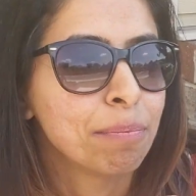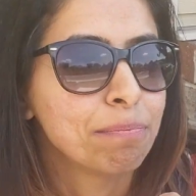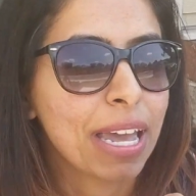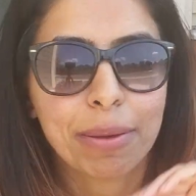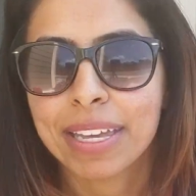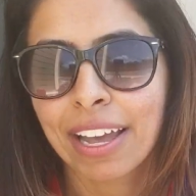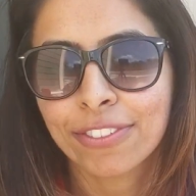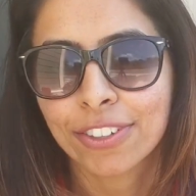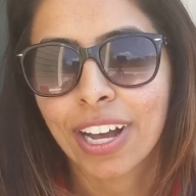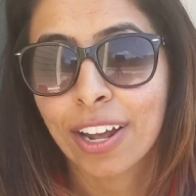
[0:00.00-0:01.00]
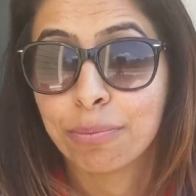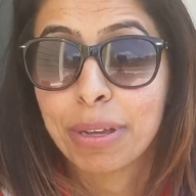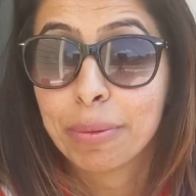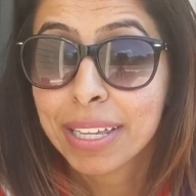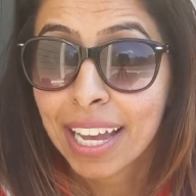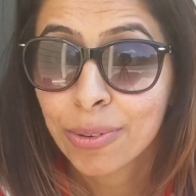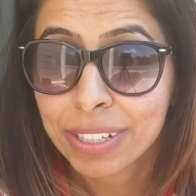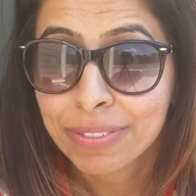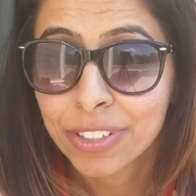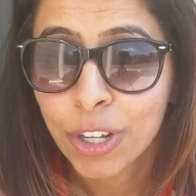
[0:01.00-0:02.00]
Maybe I forgot, or maybe I
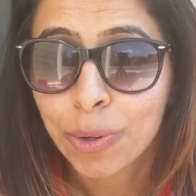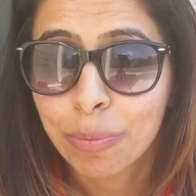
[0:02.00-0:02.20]
don't even know